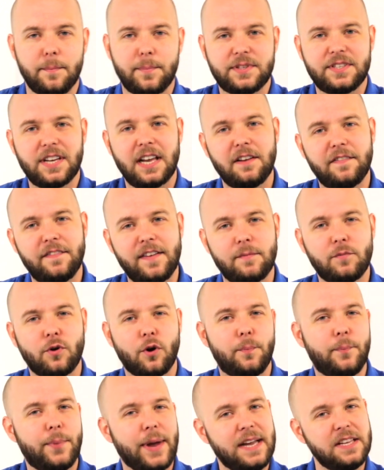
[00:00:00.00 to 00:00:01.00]

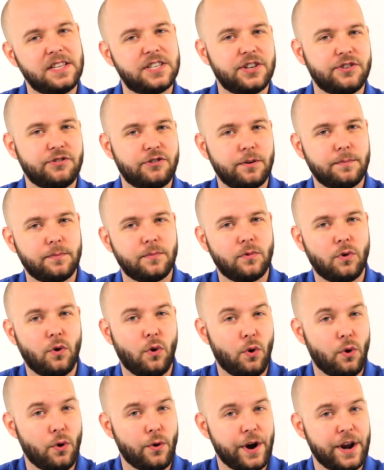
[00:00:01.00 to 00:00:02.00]
Patellofemoral pain syndrome,
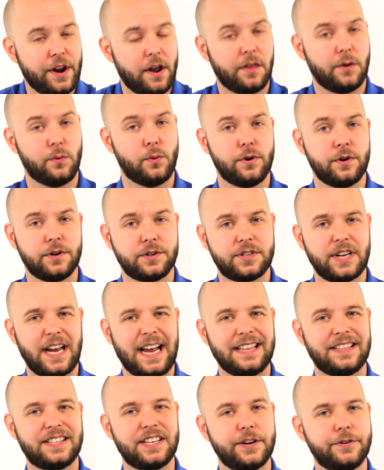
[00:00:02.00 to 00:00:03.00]
or in other words,
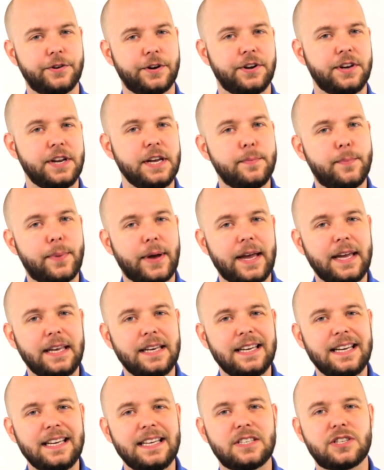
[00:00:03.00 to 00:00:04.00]
anterior knee
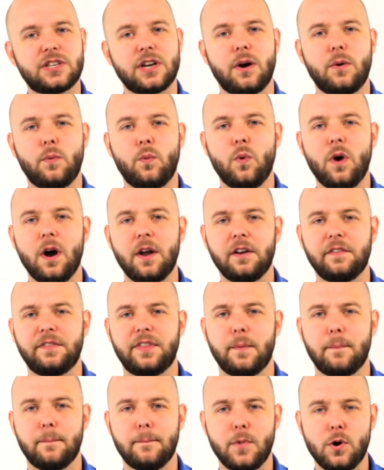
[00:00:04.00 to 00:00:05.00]
pain, is one of
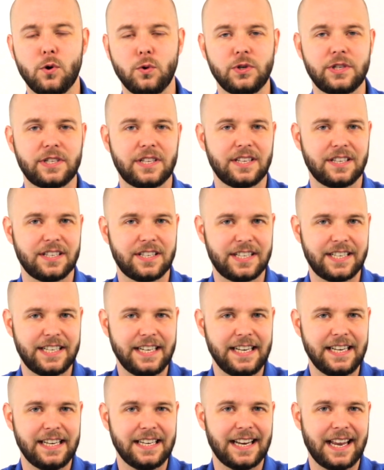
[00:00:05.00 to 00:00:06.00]
the most
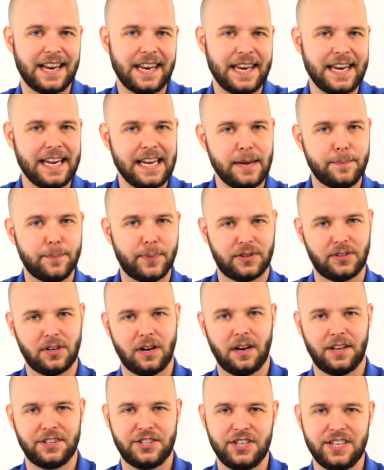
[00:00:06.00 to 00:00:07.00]
seen knee
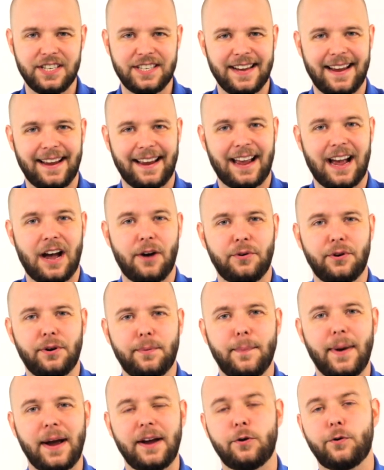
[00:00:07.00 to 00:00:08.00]
pathologies
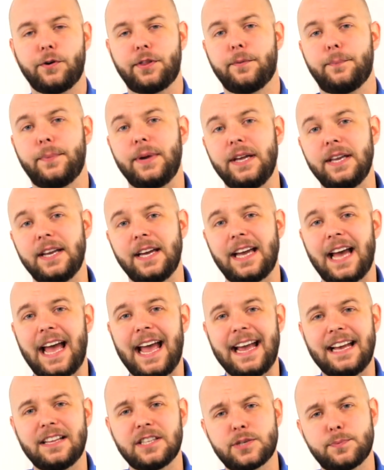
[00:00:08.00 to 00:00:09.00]
encountered by orthopedic
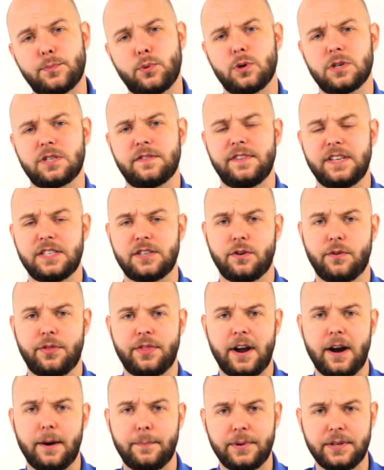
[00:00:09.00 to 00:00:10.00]
and sports physical
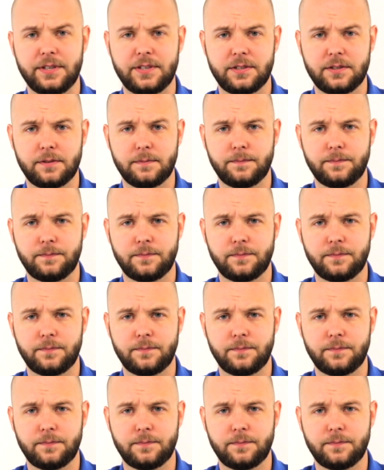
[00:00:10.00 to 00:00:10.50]
therapists.